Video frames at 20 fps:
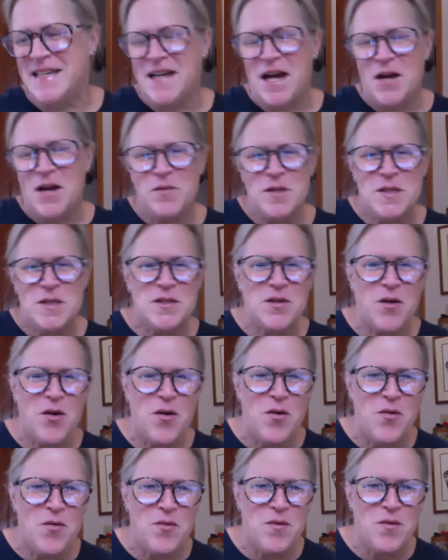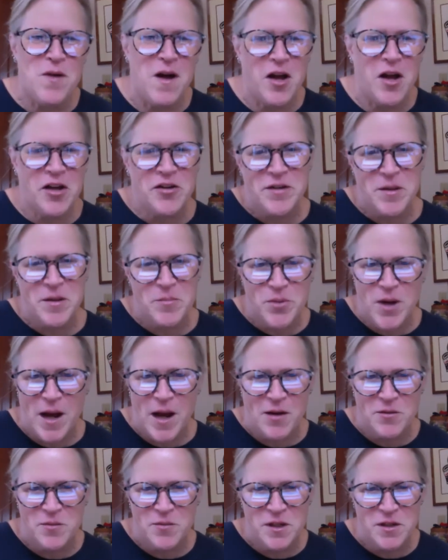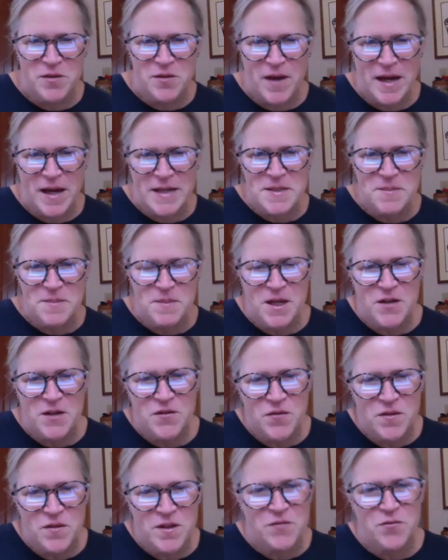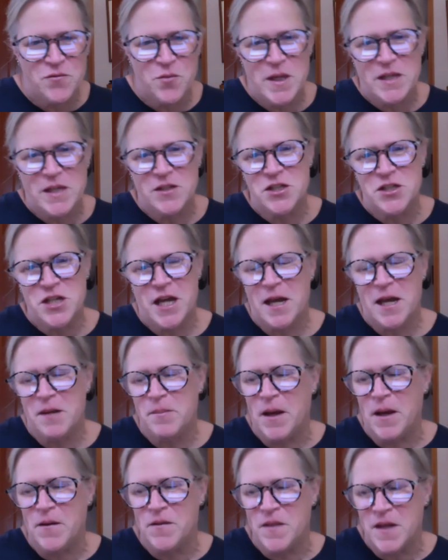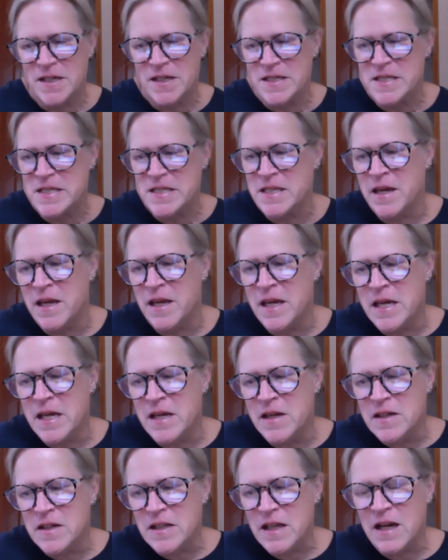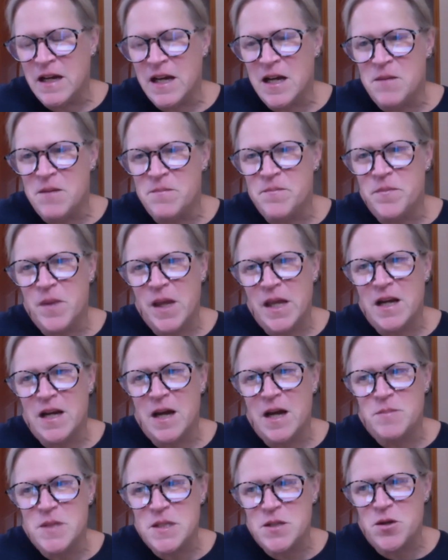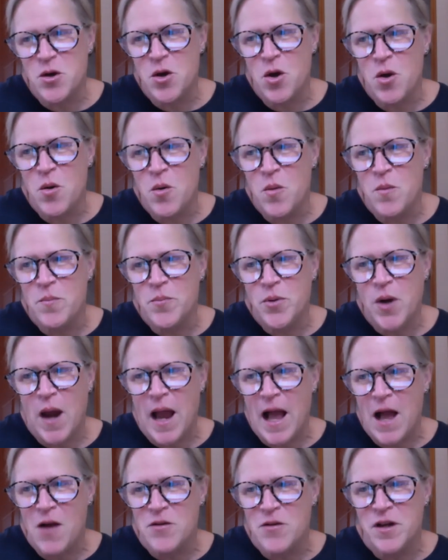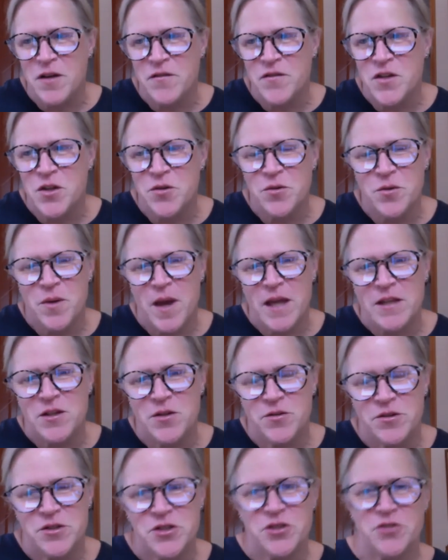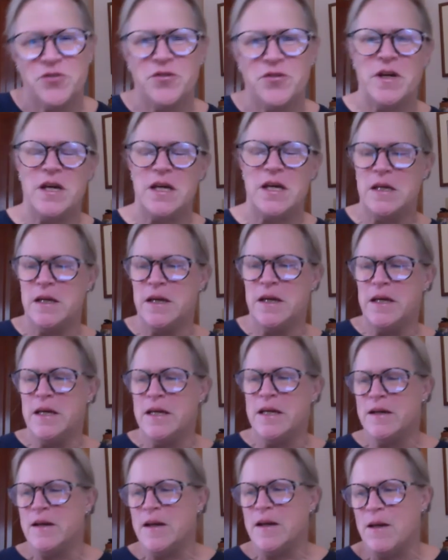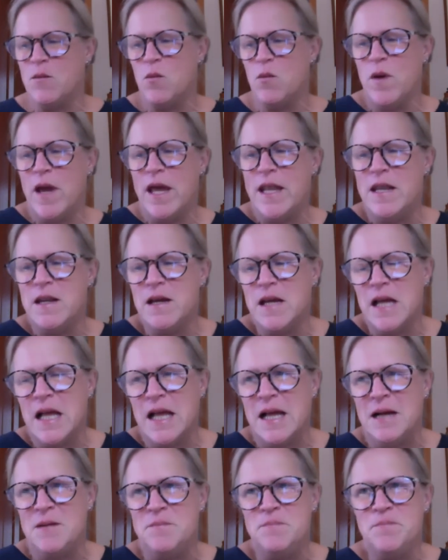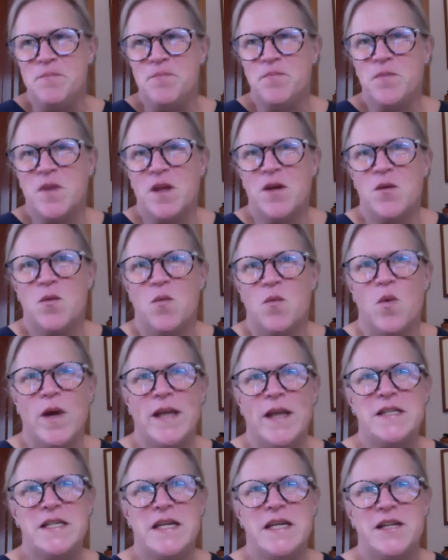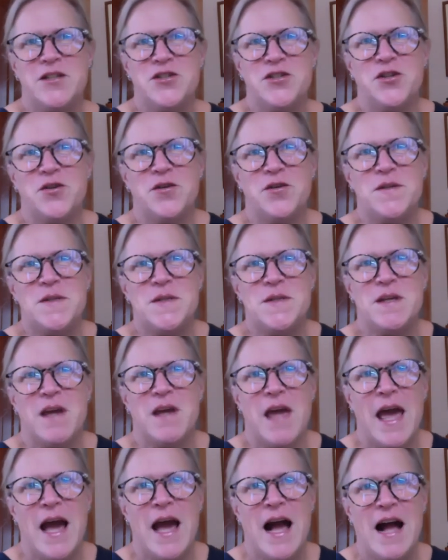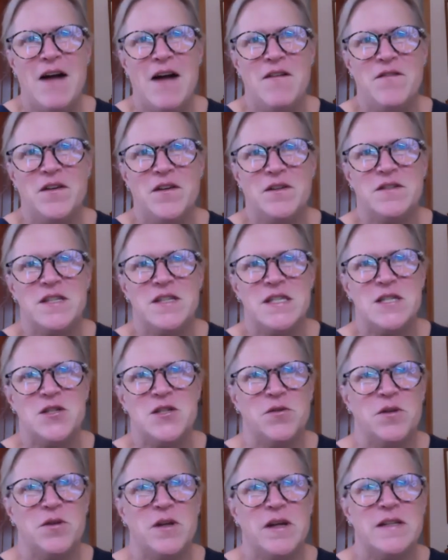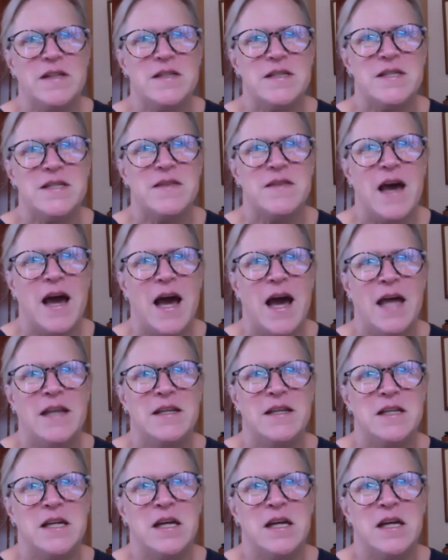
I was so honored and proud when you asked me if, if we could chat about this. Um, and I'm so proud of you and your journey. When, um, when teachers have students that